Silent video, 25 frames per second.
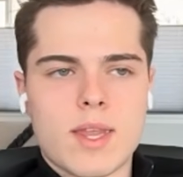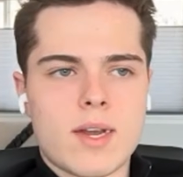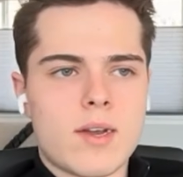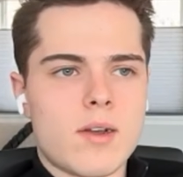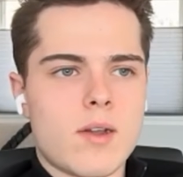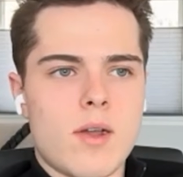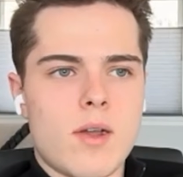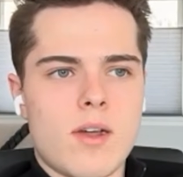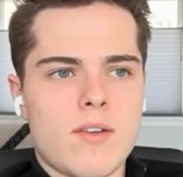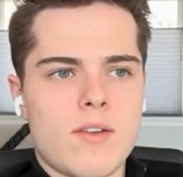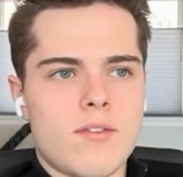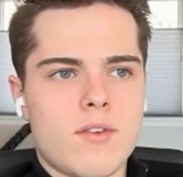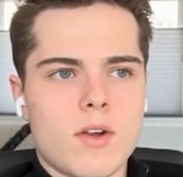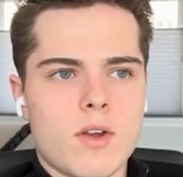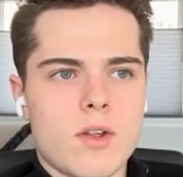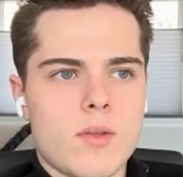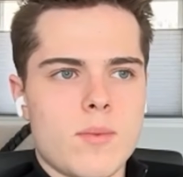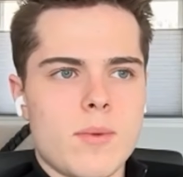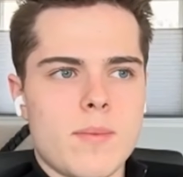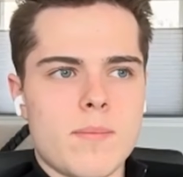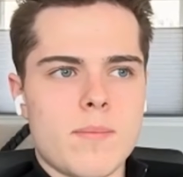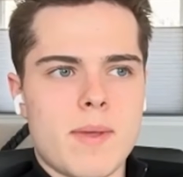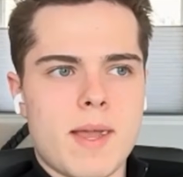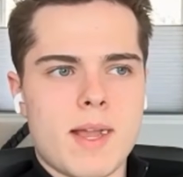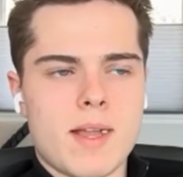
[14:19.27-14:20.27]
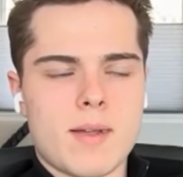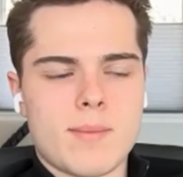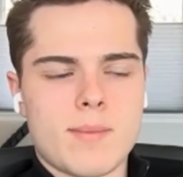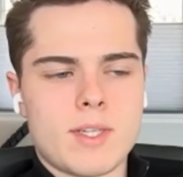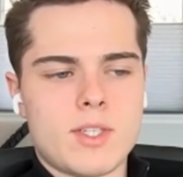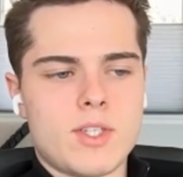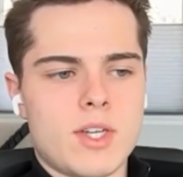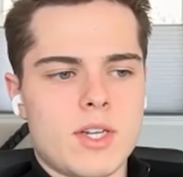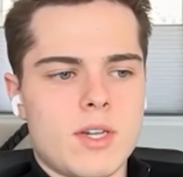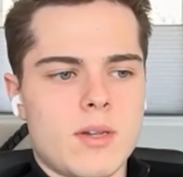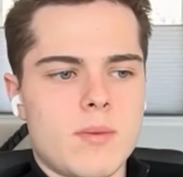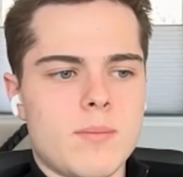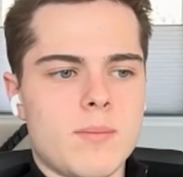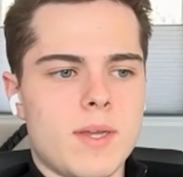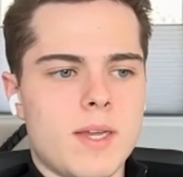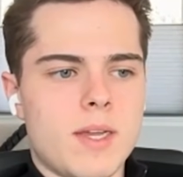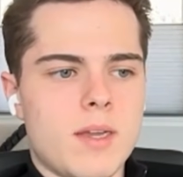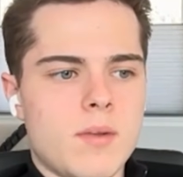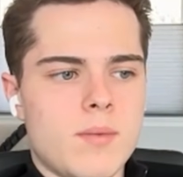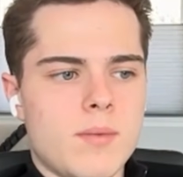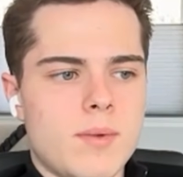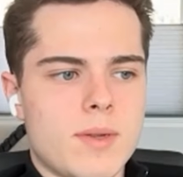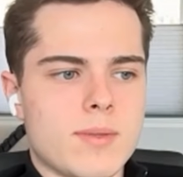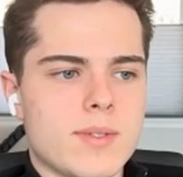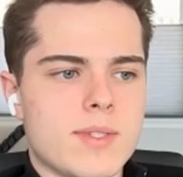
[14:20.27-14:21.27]
I don't know how far you went back on my channel, but
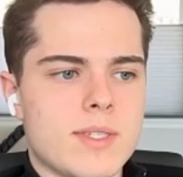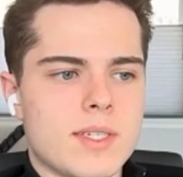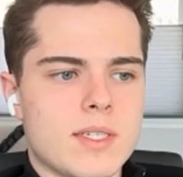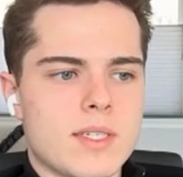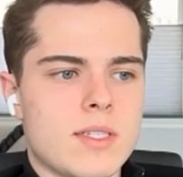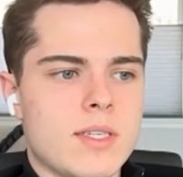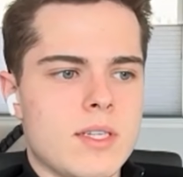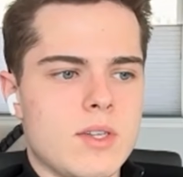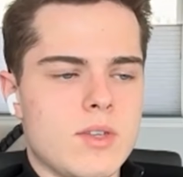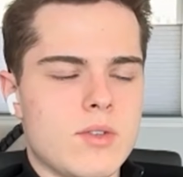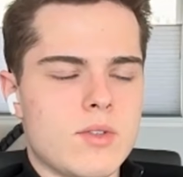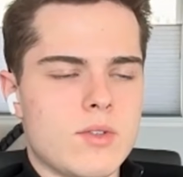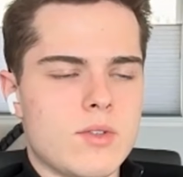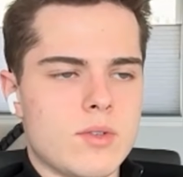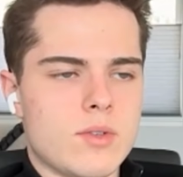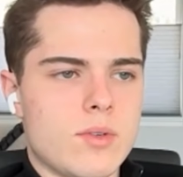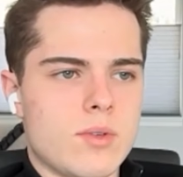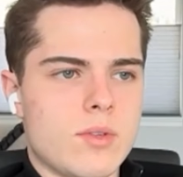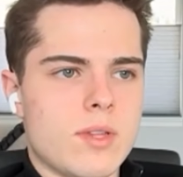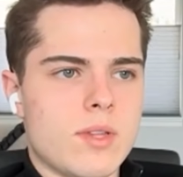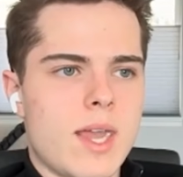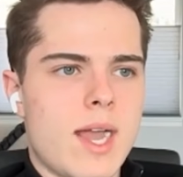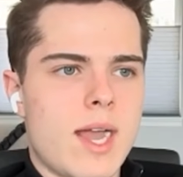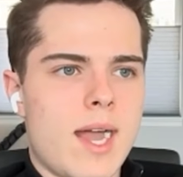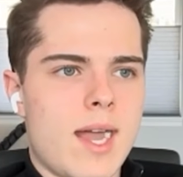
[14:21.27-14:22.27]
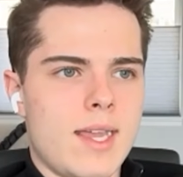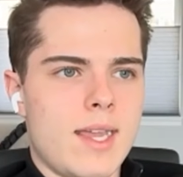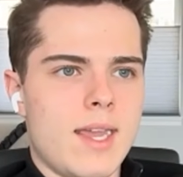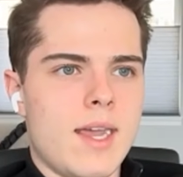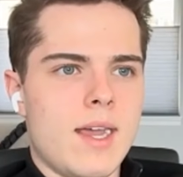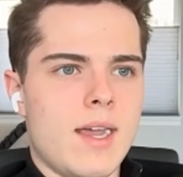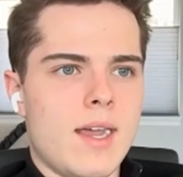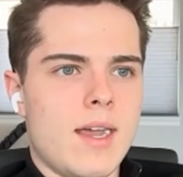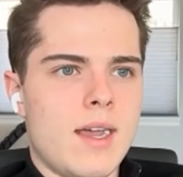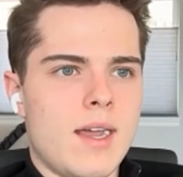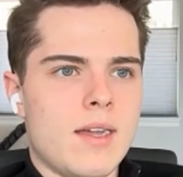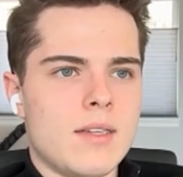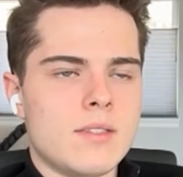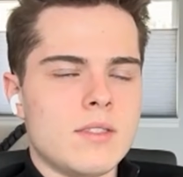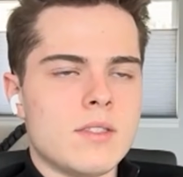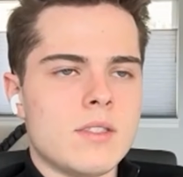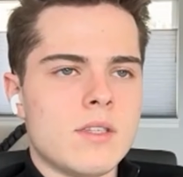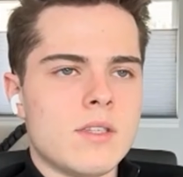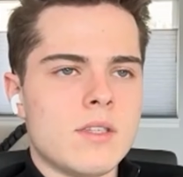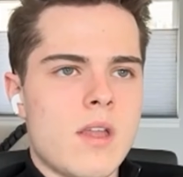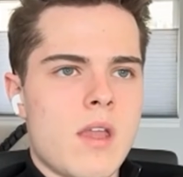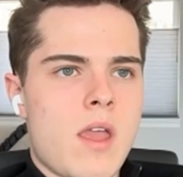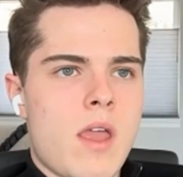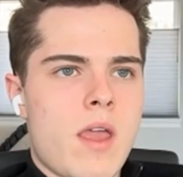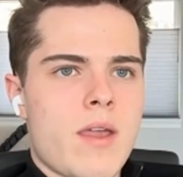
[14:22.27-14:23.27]
when I was 16 years old,
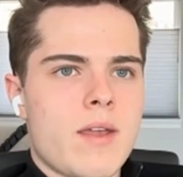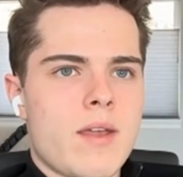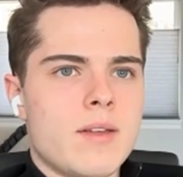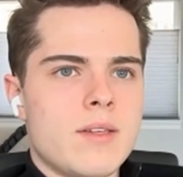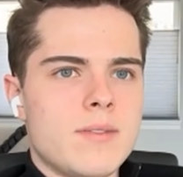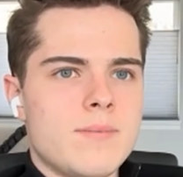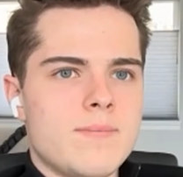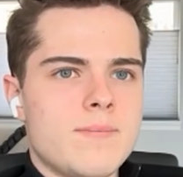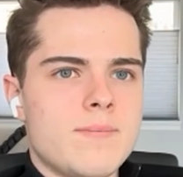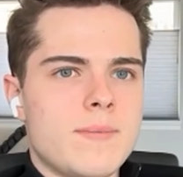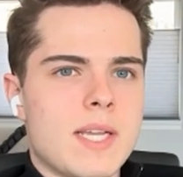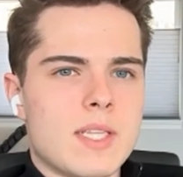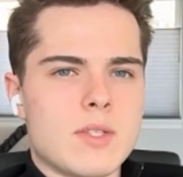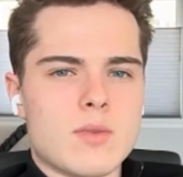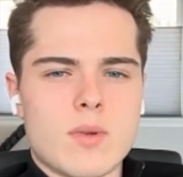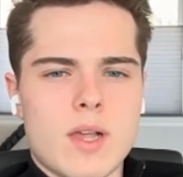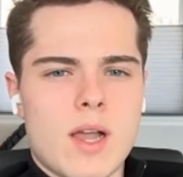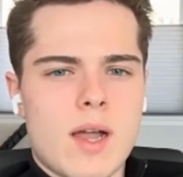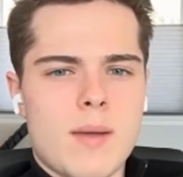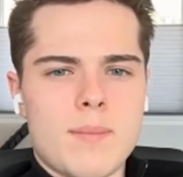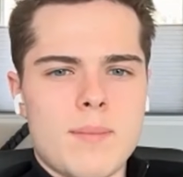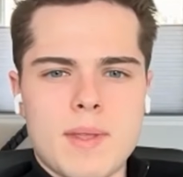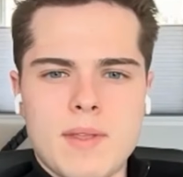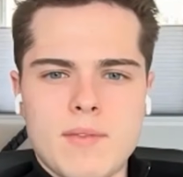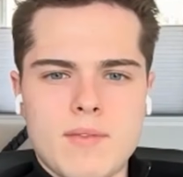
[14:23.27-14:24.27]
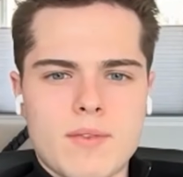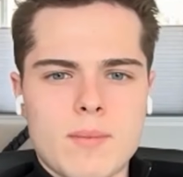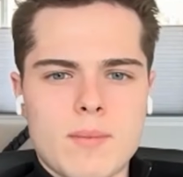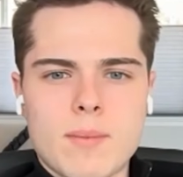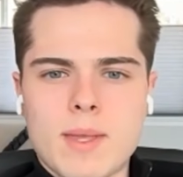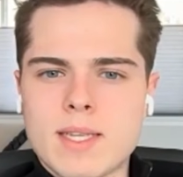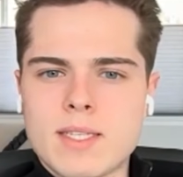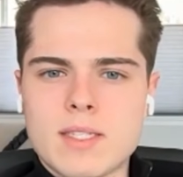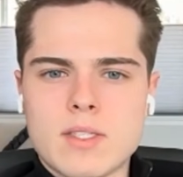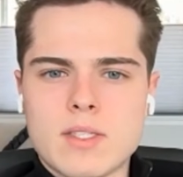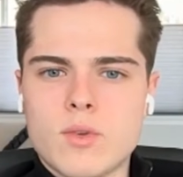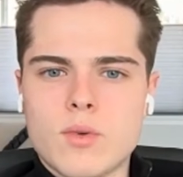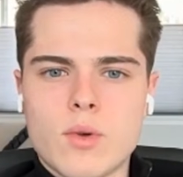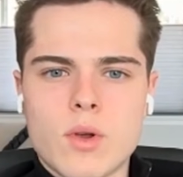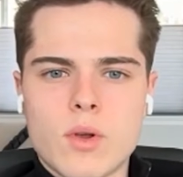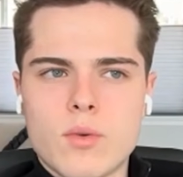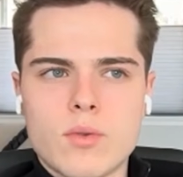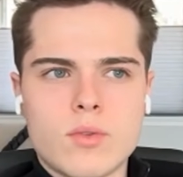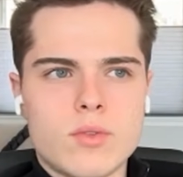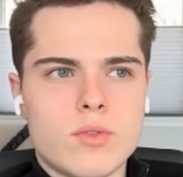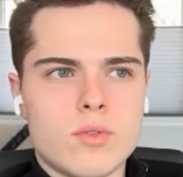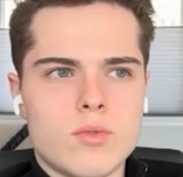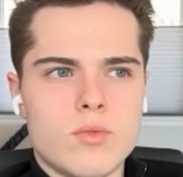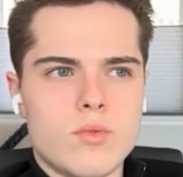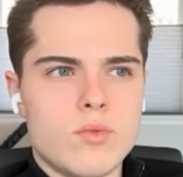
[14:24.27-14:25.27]
that's what got me from like 0
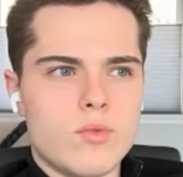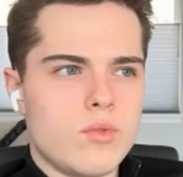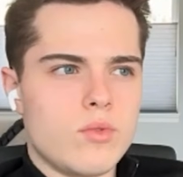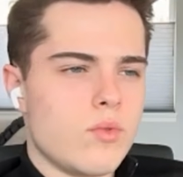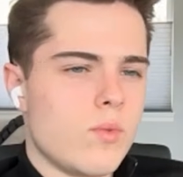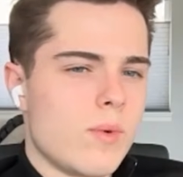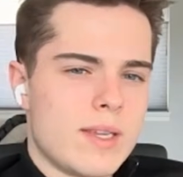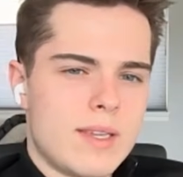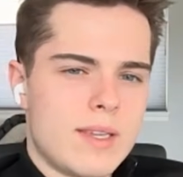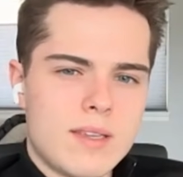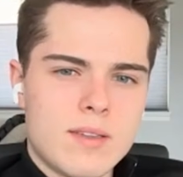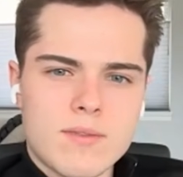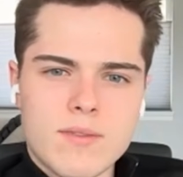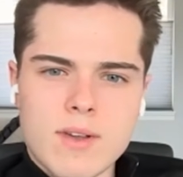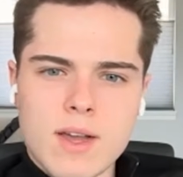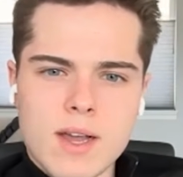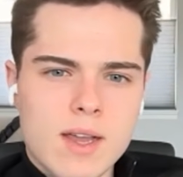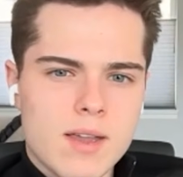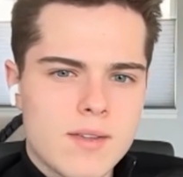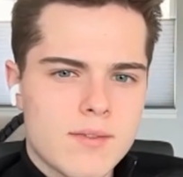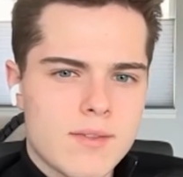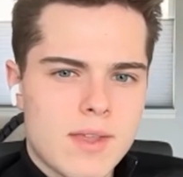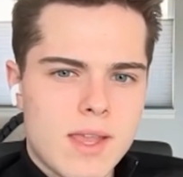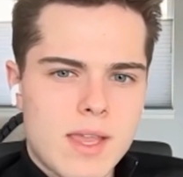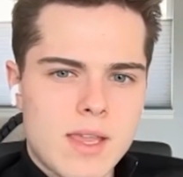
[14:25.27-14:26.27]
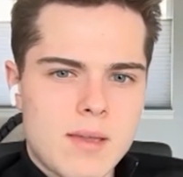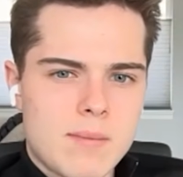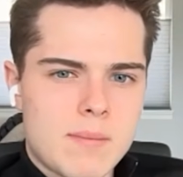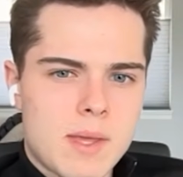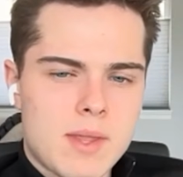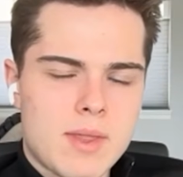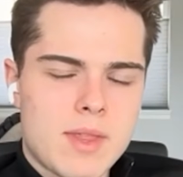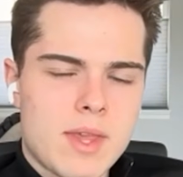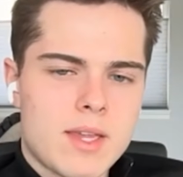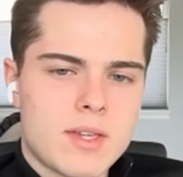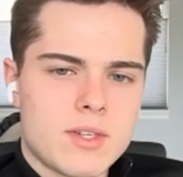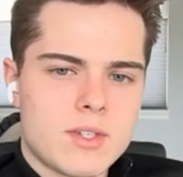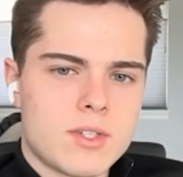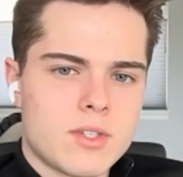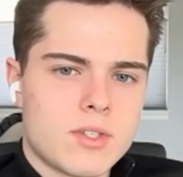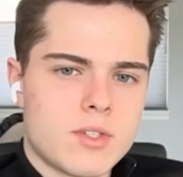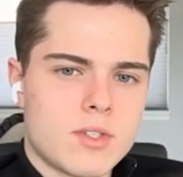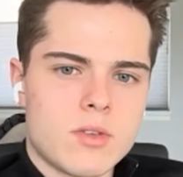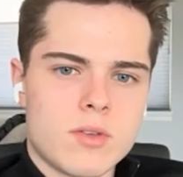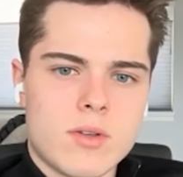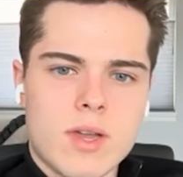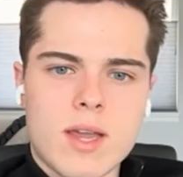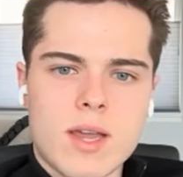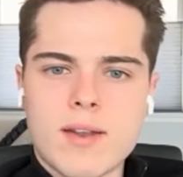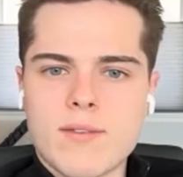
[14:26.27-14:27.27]
to 25K a month-ish.
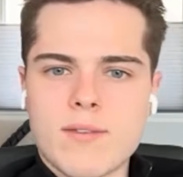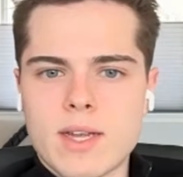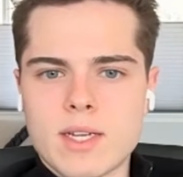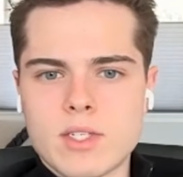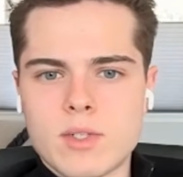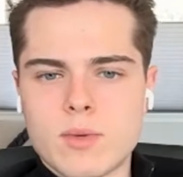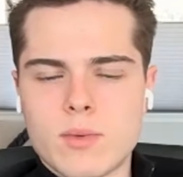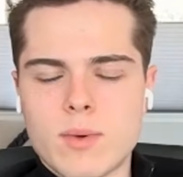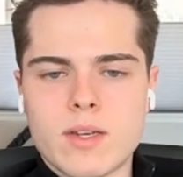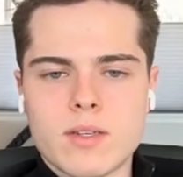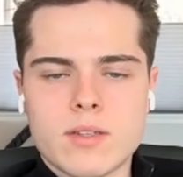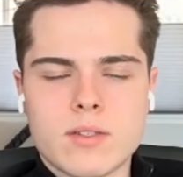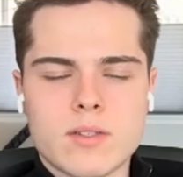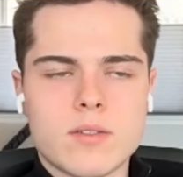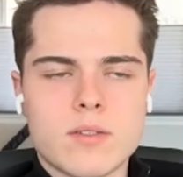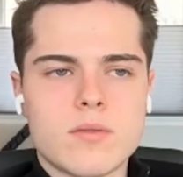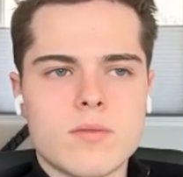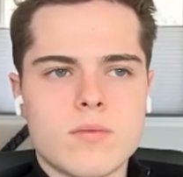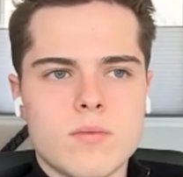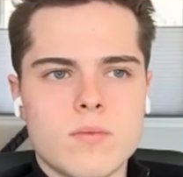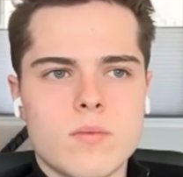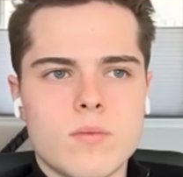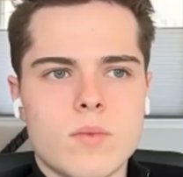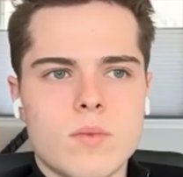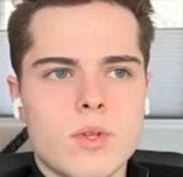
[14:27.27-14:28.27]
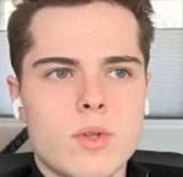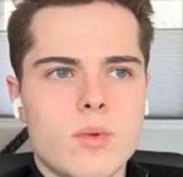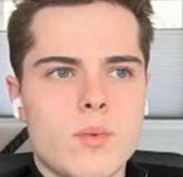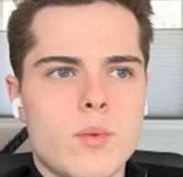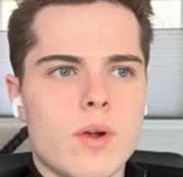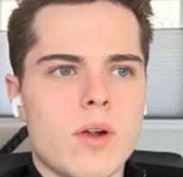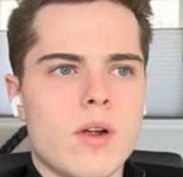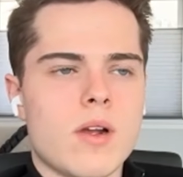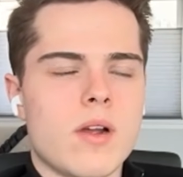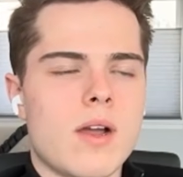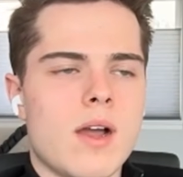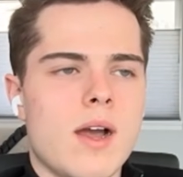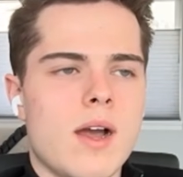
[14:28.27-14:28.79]
So kind of actually right as where you were.